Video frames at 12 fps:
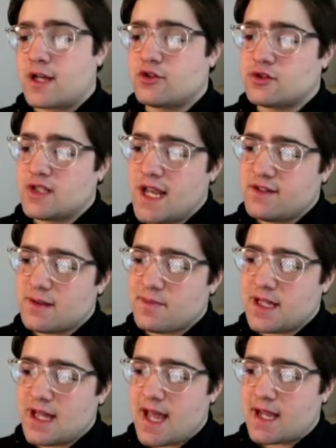So say it's something
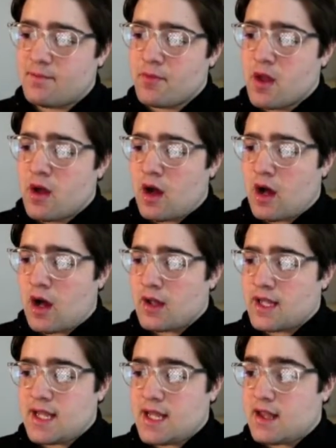like
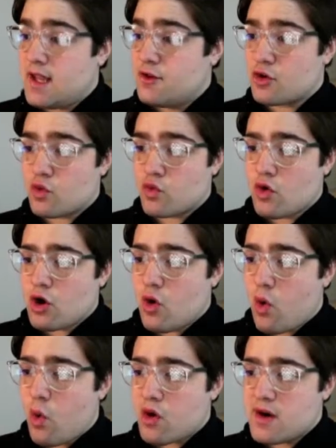either rook
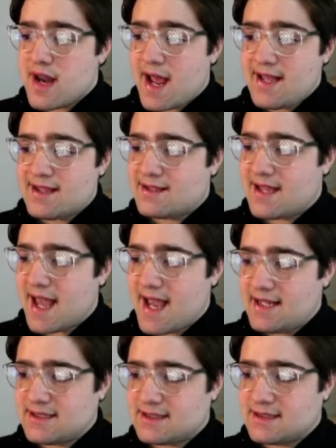or knight
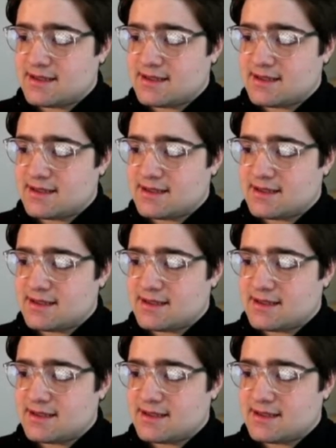takes.